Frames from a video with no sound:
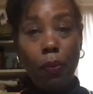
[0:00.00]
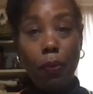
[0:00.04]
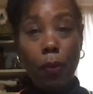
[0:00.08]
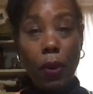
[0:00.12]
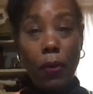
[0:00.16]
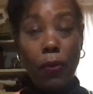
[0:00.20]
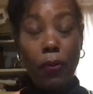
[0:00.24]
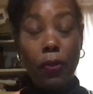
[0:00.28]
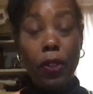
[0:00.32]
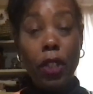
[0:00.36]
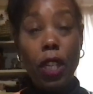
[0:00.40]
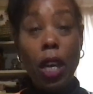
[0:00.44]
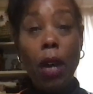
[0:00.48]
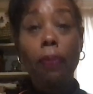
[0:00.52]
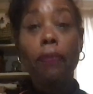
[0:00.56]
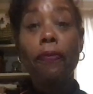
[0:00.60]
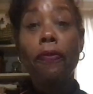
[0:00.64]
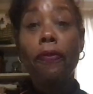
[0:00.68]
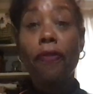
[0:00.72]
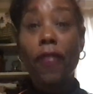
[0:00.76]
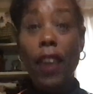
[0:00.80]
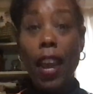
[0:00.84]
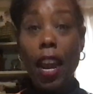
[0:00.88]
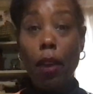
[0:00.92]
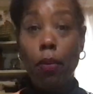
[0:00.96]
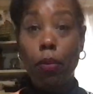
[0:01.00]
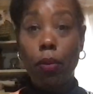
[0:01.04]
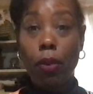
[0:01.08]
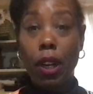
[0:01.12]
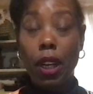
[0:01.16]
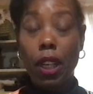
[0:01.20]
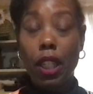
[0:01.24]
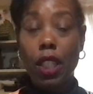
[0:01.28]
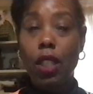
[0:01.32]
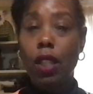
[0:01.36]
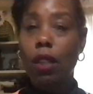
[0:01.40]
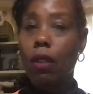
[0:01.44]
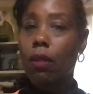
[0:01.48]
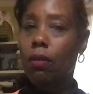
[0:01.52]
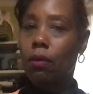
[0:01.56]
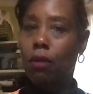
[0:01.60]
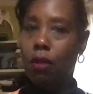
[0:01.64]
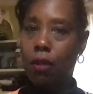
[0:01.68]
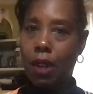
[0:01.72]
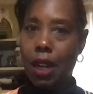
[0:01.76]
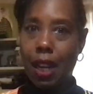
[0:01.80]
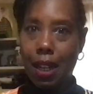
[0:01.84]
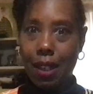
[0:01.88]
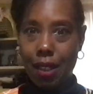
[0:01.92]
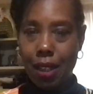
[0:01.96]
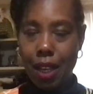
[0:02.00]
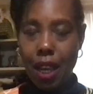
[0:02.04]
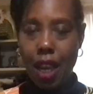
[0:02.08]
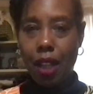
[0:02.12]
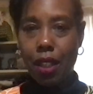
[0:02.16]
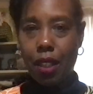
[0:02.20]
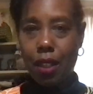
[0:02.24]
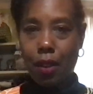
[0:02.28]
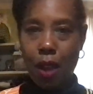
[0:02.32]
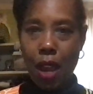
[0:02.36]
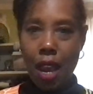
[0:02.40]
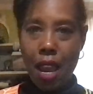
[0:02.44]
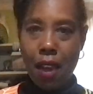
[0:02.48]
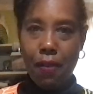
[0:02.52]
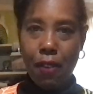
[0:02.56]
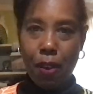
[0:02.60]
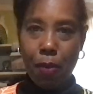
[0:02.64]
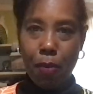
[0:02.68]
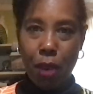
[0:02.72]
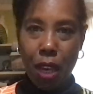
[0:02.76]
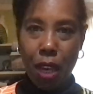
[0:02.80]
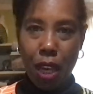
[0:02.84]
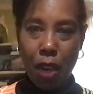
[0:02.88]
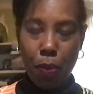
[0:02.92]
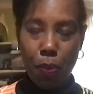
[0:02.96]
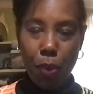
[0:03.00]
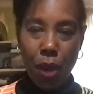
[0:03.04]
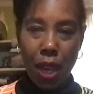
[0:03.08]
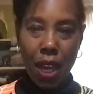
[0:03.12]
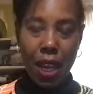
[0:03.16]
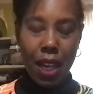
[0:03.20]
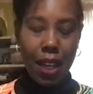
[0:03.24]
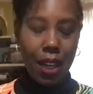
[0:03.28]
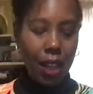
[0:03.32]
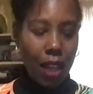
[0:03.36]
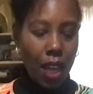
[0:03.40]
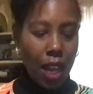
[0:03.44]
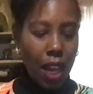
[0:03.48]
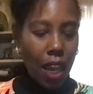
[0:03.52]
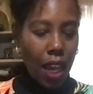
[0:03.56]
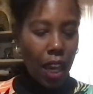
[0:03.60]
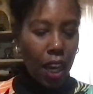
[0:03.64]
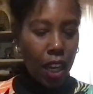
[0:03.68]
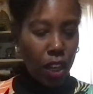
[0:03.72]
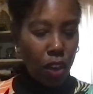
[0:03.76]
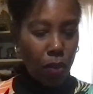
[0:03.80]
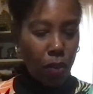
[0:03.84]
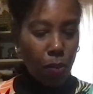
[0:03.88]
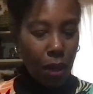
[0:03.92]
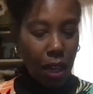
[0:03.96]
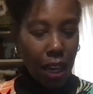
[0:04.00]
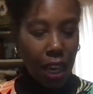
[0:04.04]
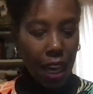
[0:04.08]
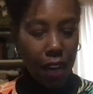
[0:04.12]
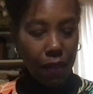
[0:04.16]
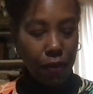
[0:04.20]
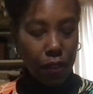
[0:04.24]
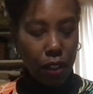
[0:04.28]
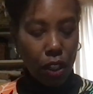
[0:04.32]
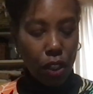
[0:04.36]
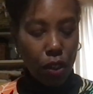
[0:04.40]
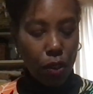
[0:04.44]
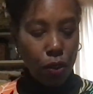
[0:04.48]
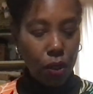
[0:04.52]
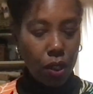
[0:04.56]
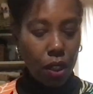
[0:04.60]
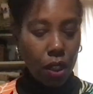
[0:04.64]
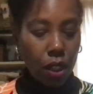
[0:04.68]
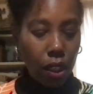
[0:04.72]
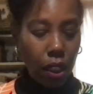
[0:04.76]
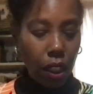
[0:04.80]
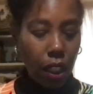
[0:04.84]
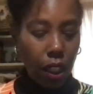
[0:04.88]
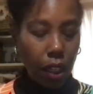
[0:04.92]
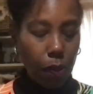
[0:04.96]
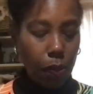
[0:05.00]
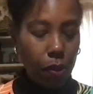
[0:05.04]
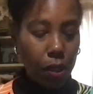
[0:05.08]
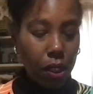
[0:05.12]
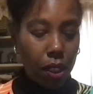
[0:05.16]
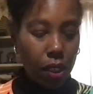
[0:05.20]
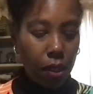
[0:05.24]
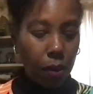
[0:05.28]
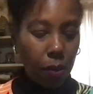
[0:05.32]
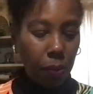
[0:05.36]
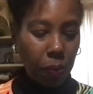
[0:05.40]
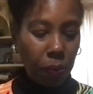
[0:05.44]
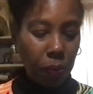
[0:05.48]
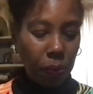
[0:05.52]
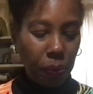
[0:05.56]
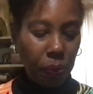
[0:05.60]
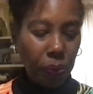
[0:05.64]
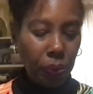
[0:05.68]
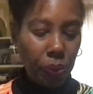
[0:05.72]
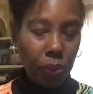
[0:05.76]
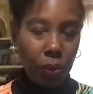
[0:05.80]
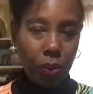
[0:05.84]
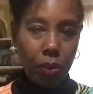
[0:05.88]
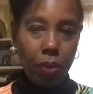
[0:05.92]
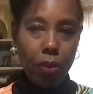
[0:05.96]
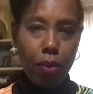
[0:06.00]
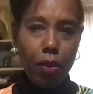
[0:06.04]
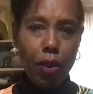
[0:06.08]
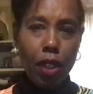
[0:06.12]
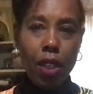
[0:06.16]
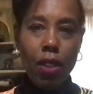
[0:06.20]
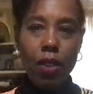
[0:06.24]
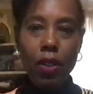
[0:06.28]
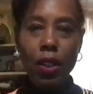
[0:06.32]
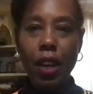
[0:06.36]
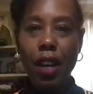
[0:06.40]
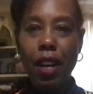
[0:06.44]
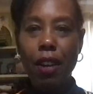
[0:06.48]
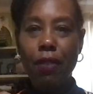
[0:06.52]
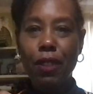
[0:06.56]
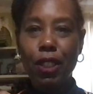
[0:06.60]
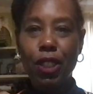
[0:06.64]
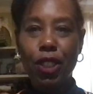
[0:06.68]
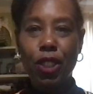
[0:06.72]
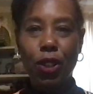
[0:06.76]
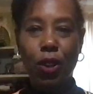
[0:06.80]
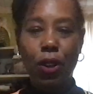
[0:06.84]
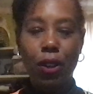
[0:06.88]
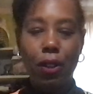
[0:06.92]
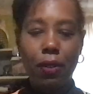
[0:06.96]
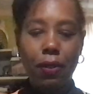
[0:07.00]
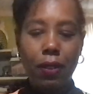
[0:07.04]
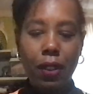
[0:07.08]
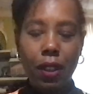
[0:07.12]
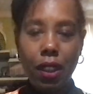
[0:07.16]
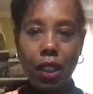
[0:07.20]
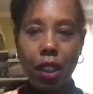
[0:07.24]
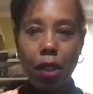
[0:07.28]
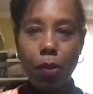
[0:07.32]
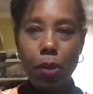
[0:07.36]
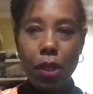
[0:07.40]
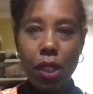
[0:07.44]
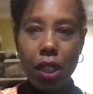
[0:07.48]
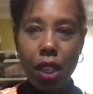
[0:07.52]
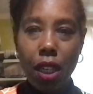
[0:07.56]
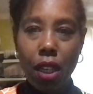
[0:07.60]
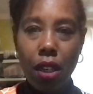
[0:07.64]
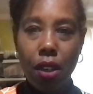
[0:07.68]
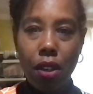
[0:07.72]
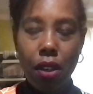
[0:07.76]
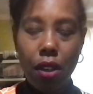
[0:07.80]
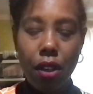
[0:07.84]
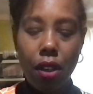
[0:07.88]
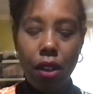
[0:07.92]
some fabrics do not take to having being pinned, and you may have to use clips. So here I have a jar of clips here,